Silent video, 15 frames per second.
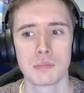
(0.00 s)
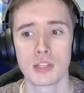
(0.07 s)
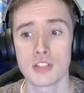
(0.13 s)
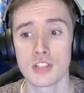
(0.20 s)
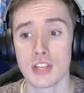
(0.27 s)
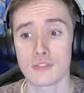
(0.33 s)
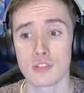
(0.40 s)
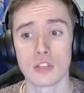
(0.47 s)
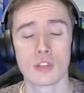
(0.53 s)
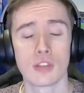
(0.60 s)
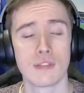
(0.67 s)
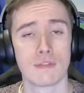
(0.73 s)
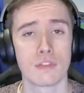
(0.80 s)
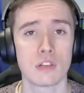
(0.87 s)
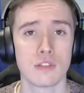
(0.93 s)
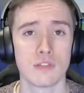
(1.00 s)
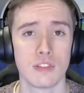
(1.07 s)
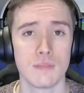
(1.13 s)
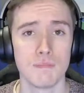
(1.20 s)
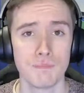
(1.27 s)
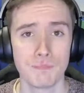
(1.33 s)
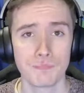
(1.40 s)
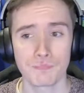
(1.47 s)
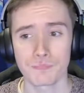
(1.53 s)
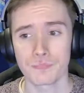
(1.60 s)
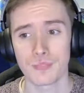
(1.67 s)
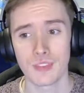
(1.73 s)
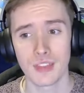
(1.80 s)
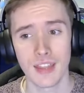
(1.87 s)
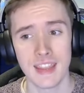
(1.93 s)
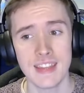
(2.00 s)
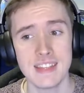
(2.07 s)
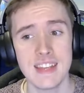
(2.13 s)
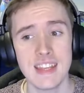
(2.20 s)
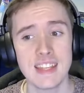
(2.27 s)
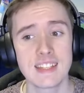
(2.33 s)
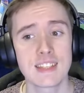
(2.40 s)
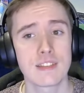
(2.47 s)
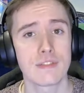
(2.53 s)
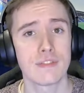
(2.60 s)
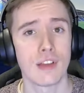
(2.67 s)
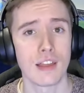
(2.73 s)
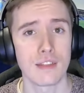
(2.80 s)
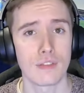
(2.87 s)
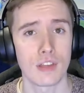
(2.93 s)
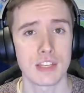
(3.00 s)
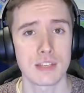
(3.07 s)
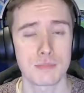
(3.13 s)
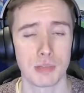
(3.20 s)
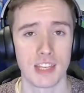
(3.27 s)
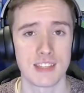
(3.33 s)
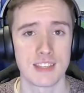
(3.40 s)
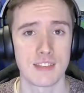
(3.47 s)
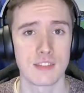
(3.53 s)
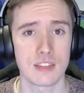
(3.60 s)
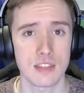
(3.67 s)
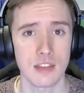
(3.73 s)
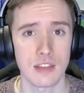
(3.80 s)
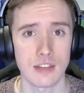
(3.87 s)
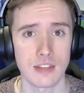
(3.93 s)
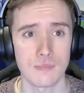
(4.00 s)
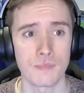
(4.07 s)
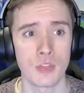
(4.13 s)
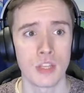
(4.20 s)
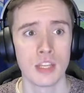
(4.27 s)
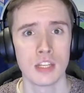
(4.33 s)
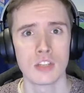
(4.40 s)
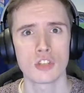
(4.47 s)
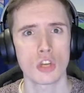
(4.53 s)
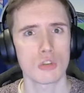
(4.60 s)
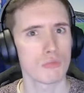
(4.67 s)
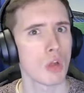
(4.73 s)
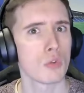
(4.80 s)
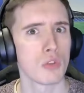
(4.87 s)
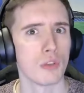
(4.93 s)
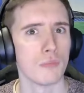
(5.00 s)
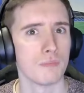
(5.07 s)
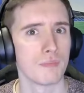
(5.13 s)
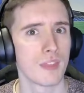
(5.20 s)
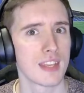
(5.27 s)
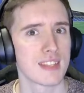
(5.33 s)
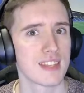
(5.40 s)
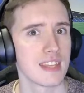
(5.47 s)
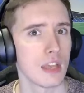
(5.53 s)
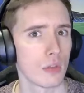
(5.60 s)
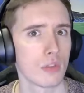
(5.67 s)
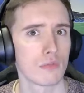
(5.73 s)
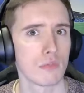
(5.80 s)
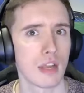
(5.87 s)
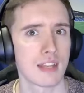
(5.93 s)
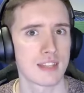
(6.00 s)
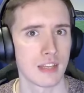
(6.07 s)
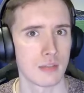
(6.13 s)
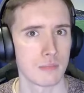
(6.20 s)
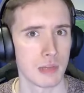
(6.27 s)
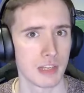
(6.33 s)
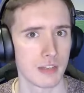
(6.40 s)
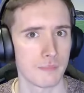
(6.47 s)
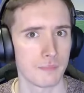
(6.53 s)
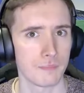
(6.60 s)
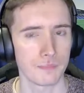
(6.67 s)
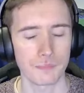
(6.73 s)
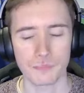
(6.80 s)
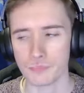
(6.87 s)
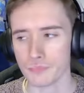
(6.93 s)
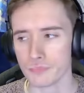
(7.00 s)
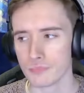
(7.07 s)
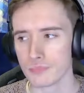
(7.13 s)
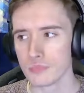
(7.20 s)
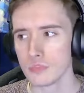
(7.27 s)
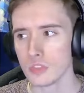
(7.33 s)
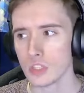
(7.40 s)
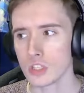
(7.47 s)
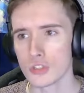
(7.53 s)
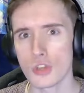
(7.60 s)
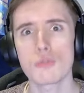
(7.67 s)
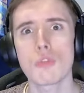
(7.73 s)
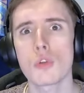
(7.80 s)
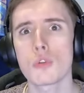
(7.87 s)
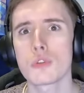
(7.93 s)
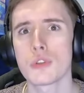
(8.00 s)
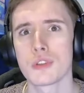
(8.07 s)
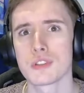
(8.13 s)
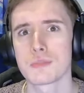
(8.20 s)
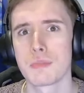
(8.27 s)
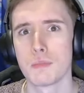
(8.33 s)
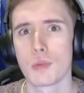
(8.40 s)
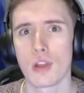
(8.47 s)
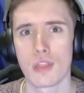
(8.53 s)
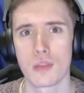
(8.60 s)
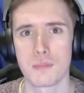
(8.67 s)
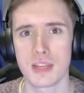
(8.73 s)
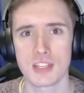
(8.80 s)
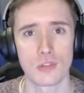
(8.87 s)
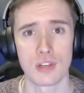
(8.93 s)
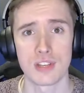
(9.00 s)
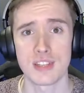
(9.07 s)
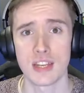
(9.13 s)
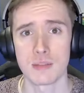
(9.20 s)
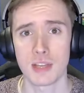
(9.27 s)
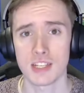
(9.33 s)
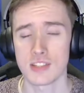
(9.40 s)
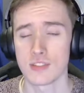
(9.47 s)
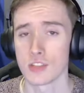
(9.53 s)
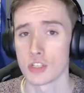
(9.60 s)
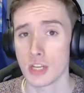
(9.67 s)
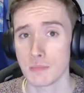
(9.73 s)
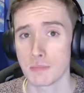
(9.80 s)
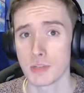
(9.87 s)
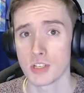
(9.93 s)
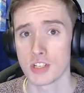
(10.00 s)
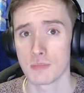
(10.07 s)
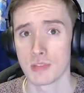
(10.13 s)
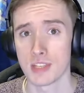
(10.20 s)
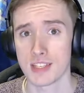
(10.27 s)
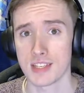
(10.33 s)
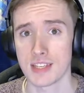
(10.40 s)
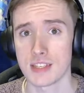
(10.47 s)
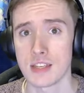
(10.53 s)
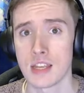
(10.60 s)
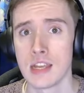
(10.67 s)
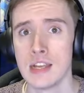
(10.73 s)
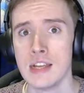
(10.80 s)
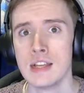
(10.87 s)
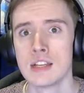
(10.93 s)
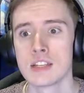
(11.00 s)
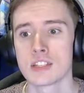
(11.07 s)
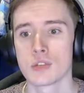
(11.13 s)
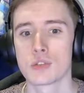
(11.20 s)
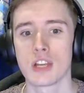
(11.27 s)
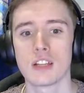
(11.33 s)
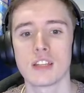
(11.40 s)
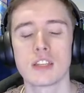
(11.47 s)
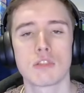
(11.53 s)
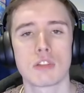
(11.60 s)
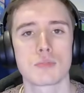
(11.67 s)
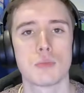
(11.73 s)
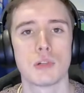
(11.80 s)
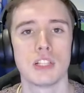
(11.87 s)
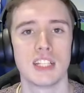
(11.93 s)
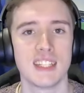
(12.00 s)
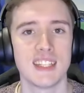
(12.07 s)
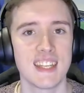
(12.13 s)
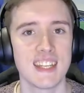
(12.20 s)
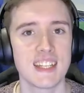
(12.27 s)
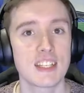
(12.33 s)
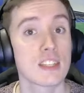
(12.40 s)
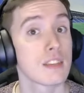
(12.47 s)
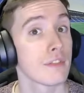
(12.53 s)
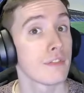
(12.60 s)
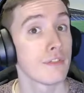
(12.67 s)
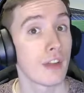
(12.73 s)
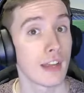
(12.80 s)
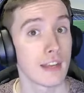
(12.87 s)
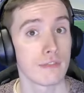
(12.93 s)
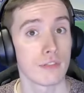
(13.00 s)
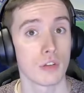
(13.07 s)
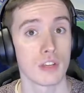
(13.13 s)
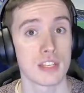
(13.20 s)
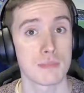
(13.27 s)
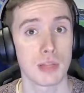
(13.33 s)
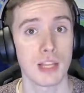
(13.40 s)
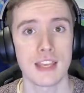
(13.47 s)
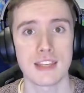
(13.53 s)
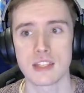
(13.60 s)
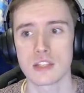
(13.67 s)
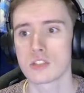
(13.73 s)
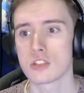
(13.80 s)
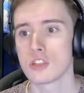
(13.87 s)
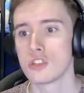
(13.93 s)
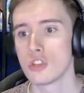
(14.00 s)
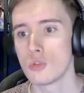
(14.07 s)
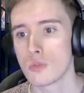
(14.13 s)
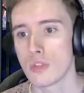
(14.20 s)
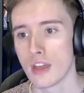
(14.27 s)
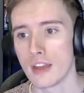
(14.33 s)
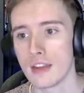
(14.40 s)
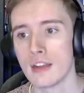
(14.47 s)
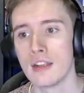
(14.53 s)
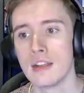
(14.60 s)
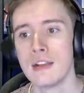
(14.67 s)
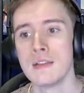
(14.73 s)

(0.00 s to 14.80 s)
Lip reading: Plus, you have to look in front of him. He needs to fight for his place in the side. Joe Rodon is the other right centre-back. Joe Rodon has been one of the best right centre-backs in the Championship this season, so Charlie Cresswell needs to fight for his place, and to do that,